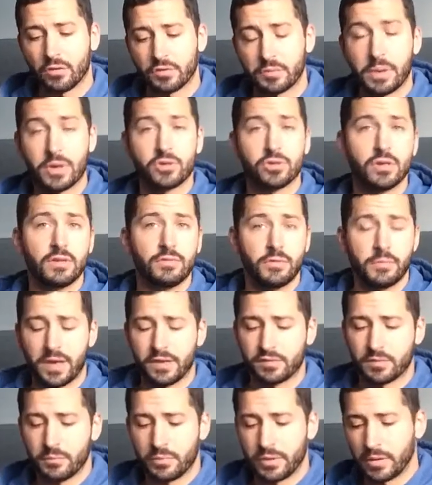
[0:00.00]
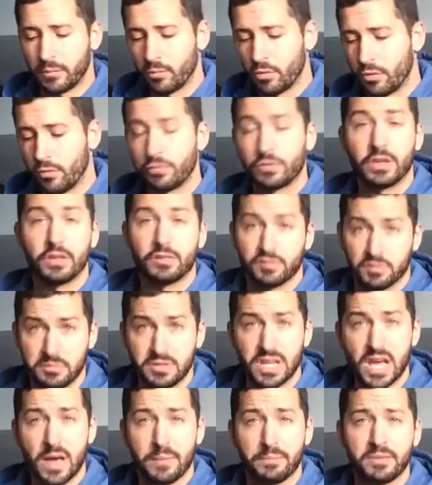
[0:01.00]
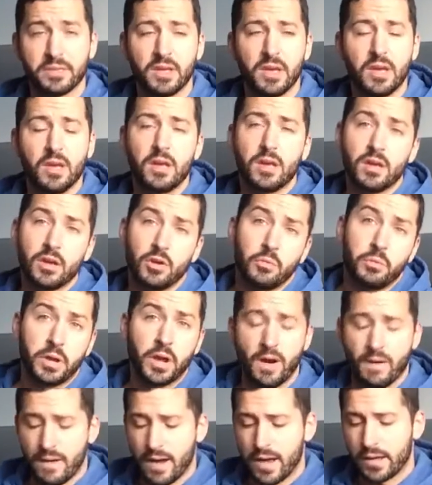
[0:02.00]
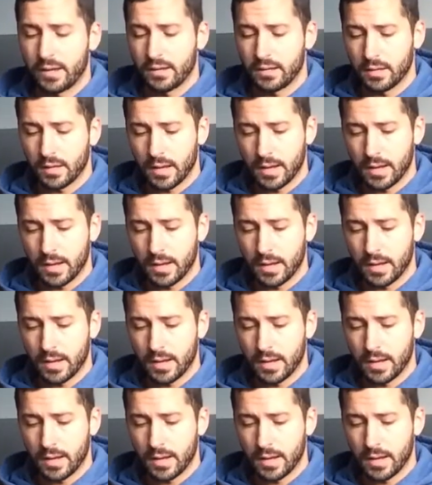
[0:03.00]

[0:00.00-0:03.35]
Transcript: especially if he makes a big move, gets some depth, he'll be all right.